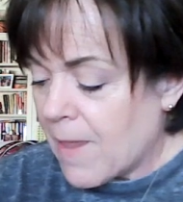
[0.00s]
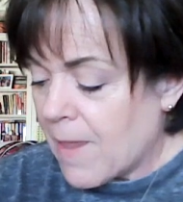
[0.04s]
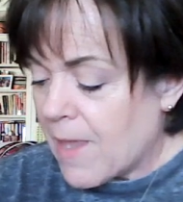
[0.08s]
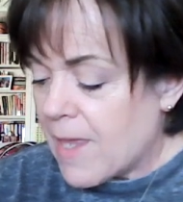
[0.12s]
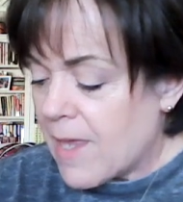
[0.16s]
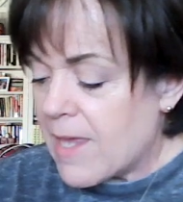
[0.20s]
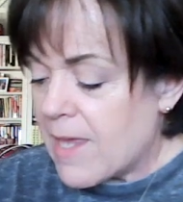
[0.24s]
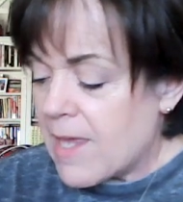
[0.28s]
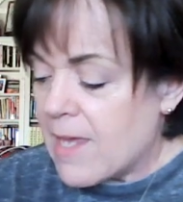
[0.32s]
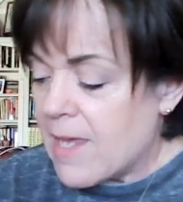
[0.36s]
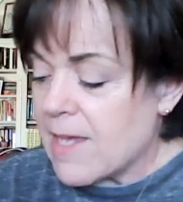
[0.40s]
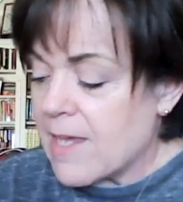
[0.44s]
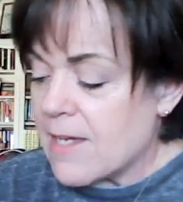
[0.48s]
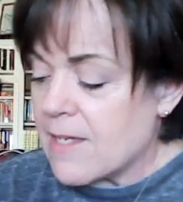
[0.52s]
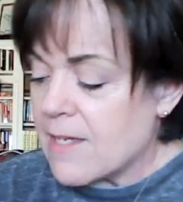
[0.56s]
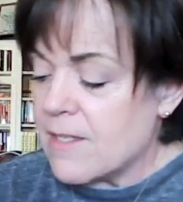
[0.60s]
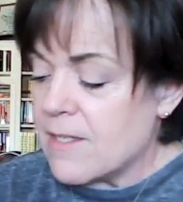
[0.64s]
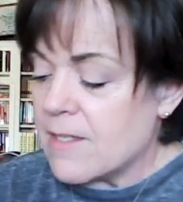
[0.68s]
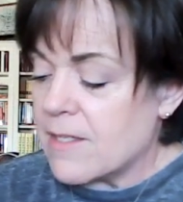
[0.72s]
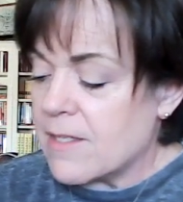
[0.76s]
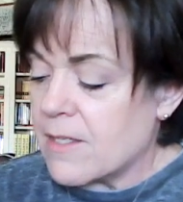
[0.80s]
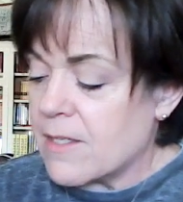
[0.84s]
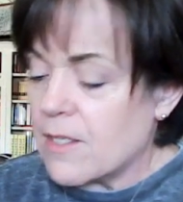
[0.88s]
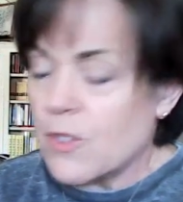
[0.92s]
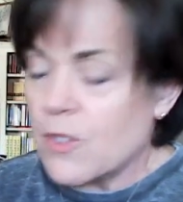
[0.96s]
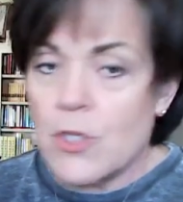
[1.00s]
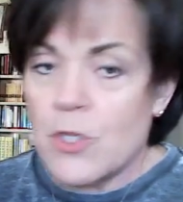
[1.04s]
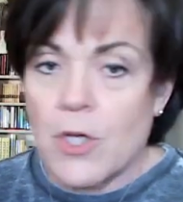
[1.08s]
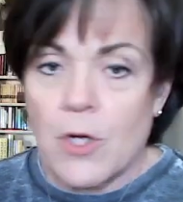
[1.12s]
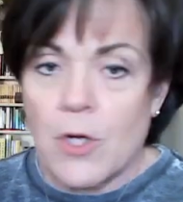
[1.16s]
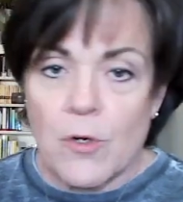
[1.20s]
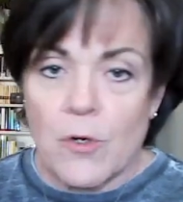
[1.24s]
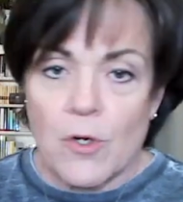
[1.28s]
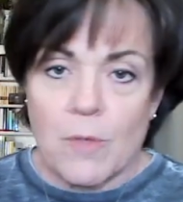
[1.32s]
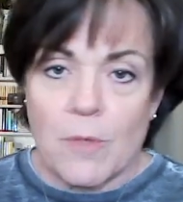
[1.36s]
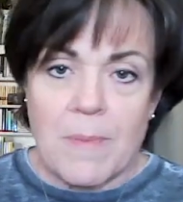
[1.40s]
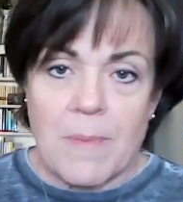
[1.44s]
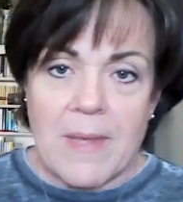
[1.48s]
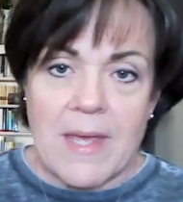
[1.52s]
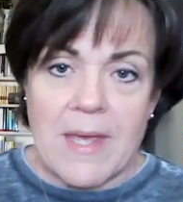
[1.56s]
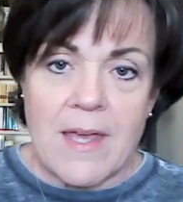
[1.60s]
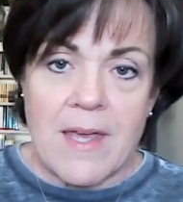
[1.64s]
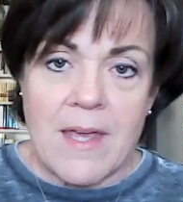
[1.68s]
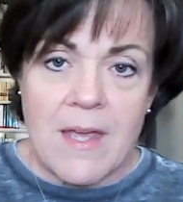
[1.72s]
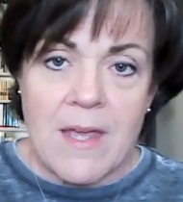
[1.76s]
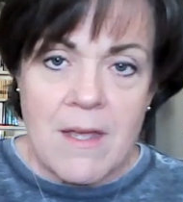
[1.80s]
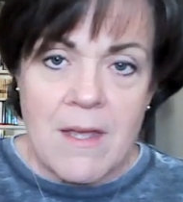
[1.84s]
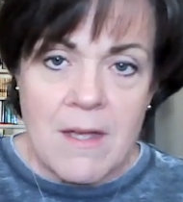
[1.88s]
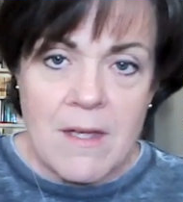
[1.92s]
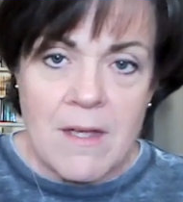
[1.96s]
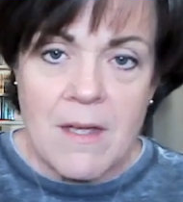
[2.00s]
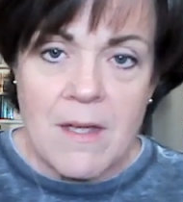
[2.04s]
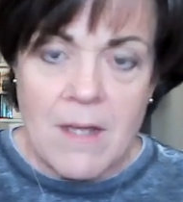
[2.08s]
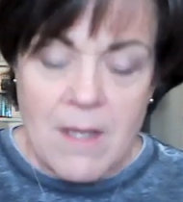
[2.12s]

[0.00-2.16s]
is Tudor Bee